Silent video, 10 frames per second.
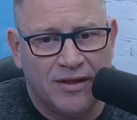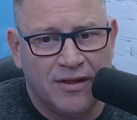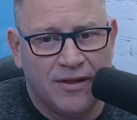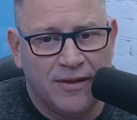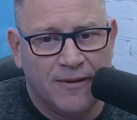
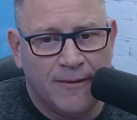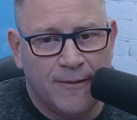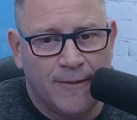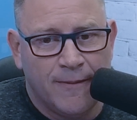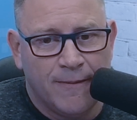
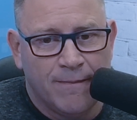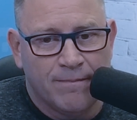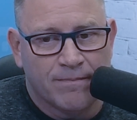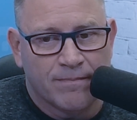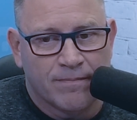
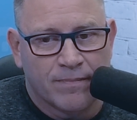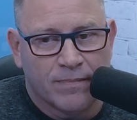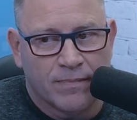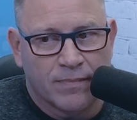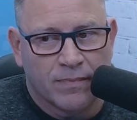
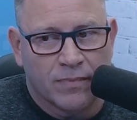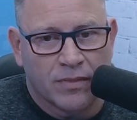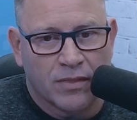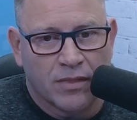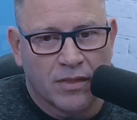
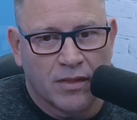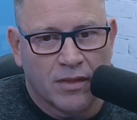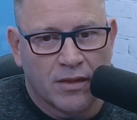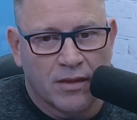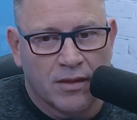
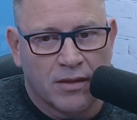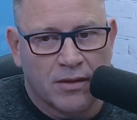Nobody speaks.